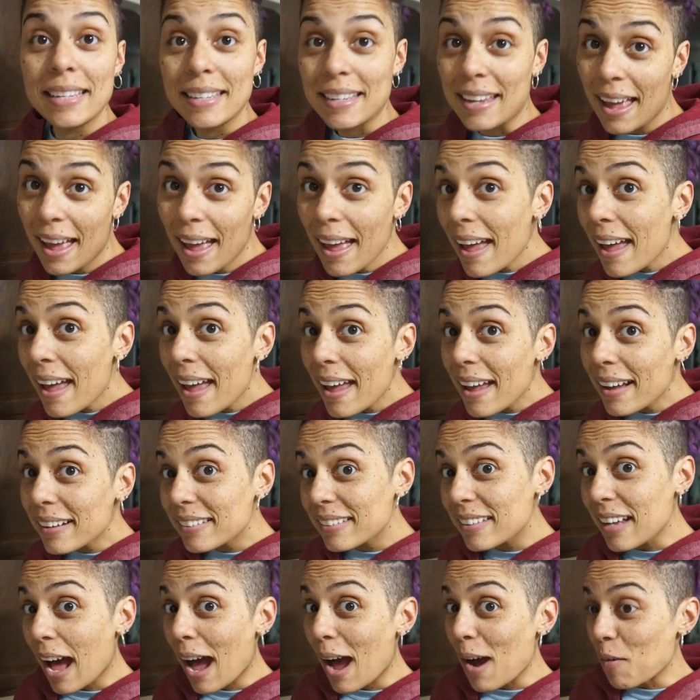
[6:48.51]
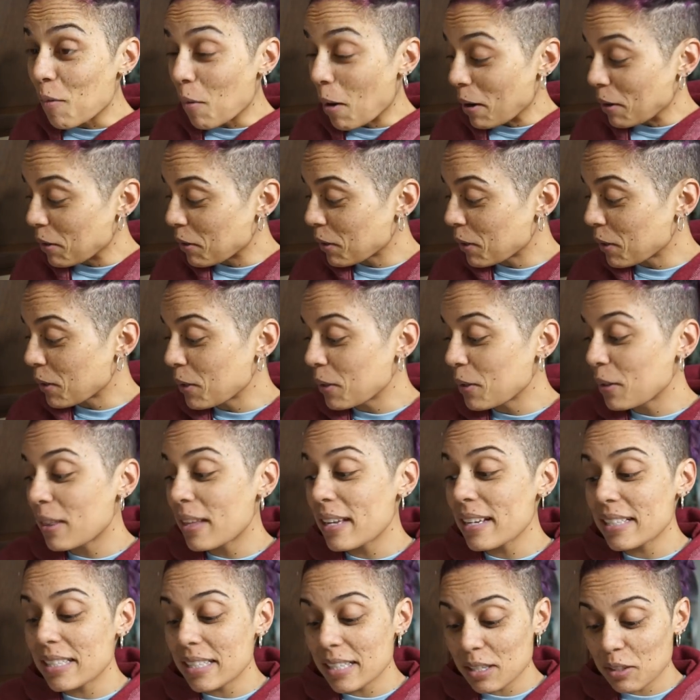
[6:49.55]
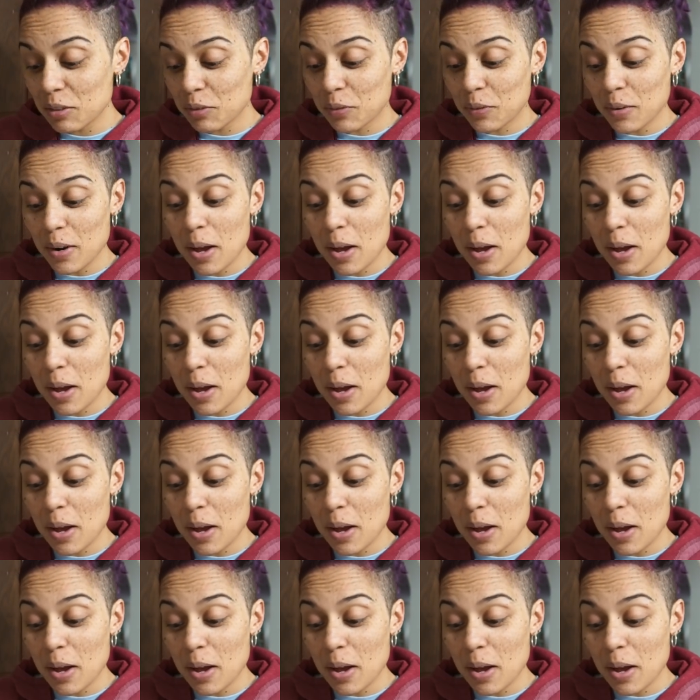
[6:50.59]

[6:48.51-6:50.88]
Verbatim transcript: Next, I wonder who this is